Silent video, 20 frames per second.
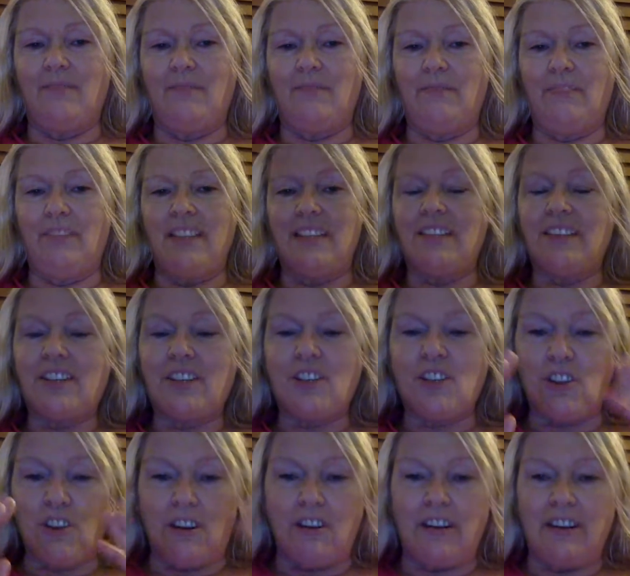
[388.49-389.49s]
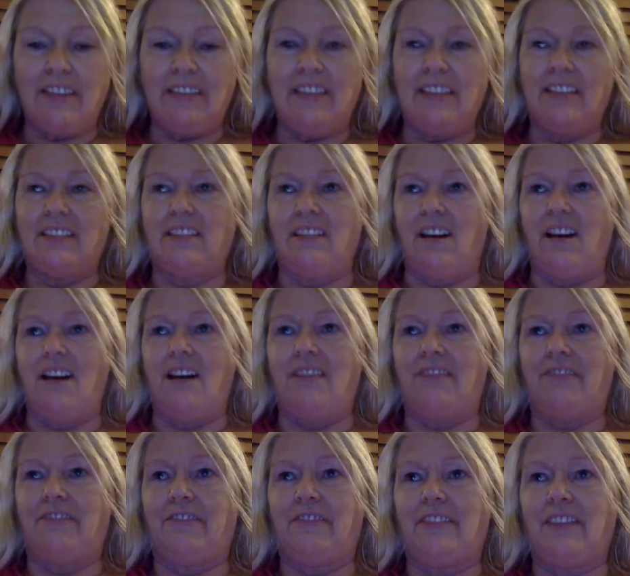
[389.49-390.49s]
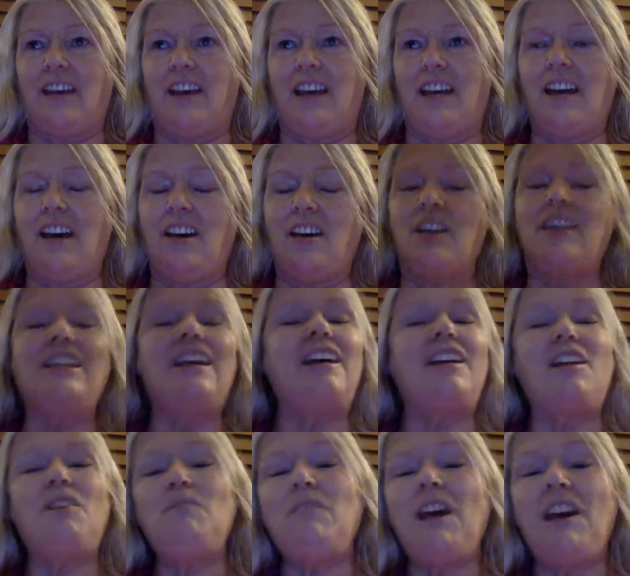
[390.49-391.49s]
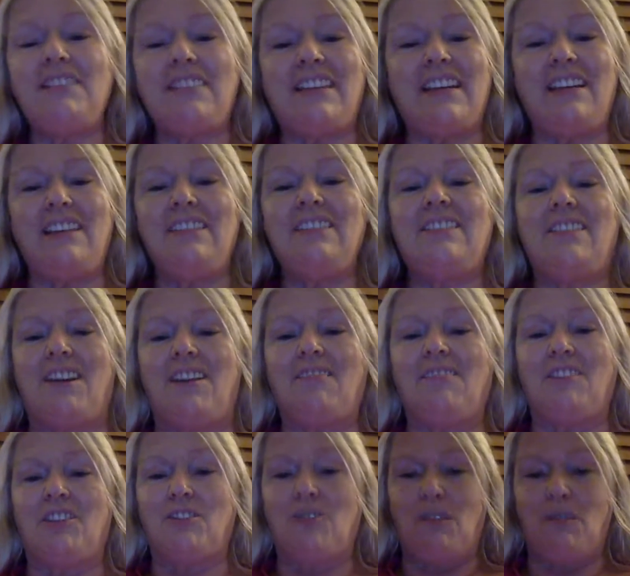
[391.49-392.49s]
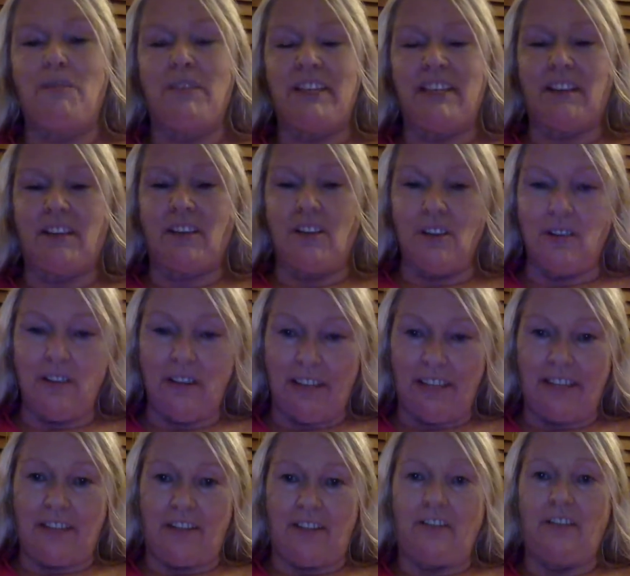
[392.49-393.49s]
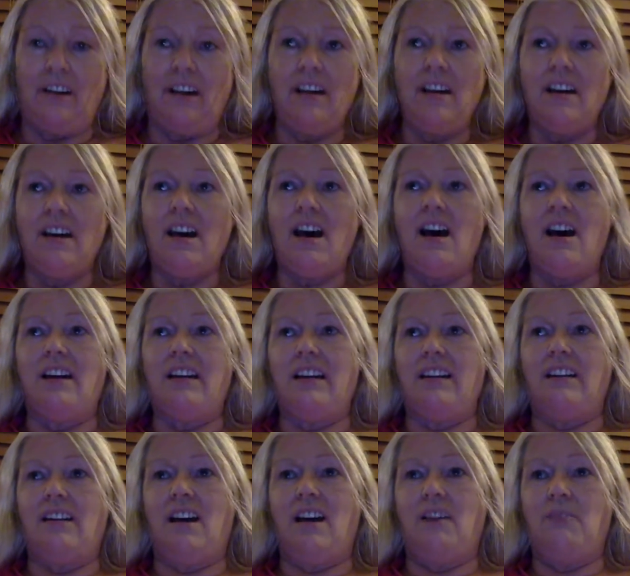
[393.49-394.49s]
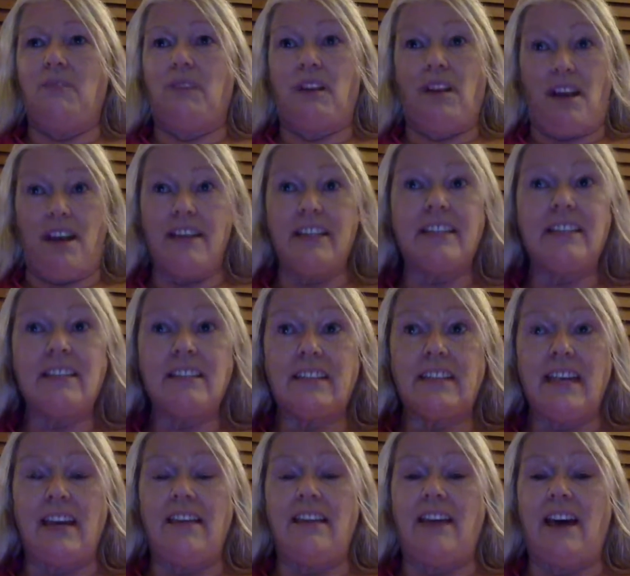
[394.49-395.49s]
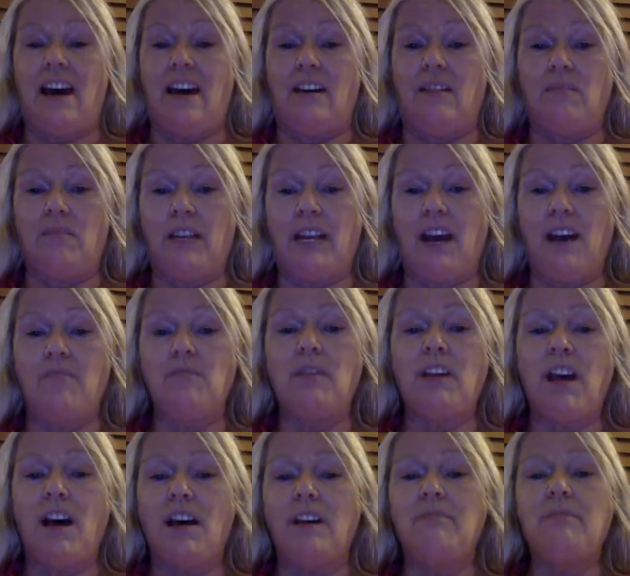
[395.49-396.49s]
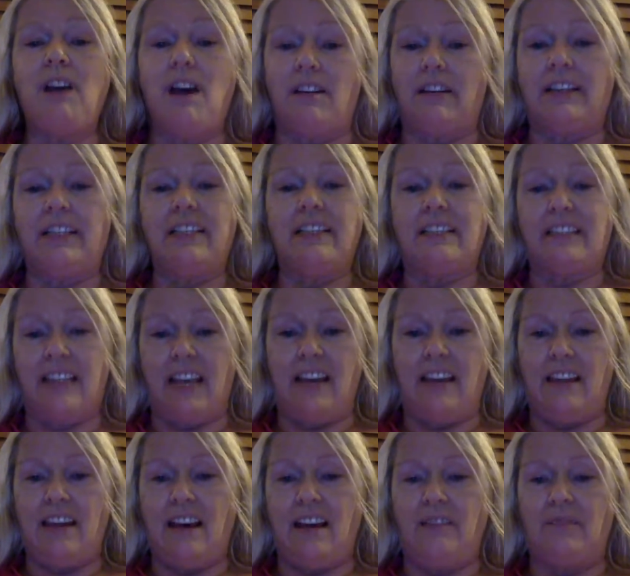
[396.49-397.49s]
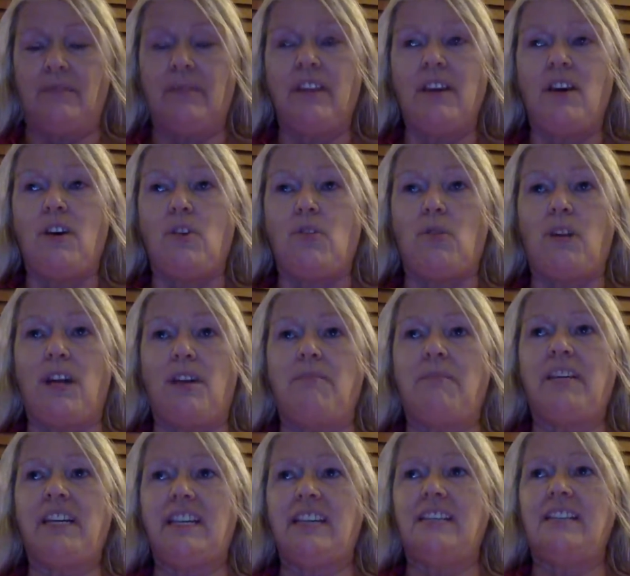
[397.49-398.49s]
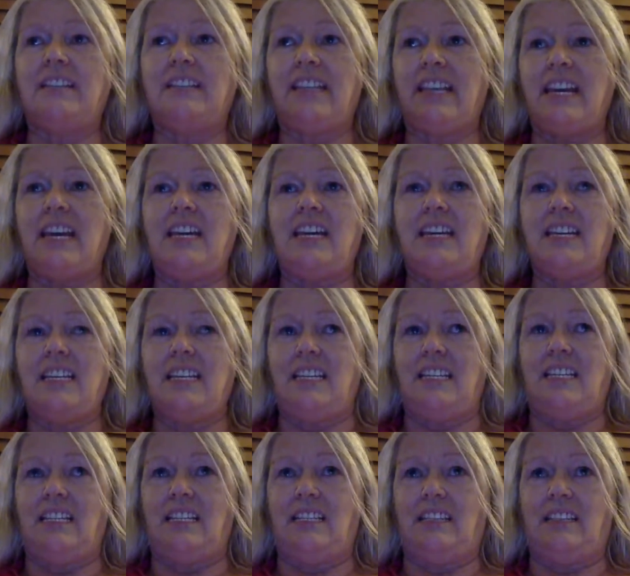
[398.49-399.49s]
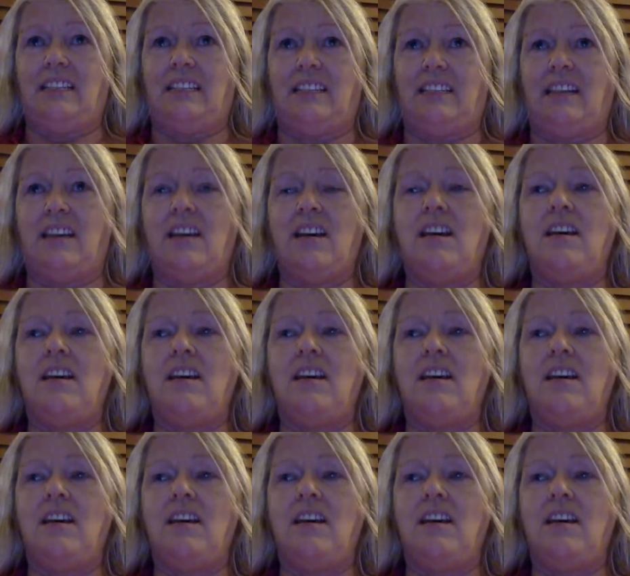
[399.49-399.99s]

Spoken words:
that started this off. And I'm not saying Donald Trump is a cult leader. I would like to say that, but I'm not going to say that. What I'm going to say is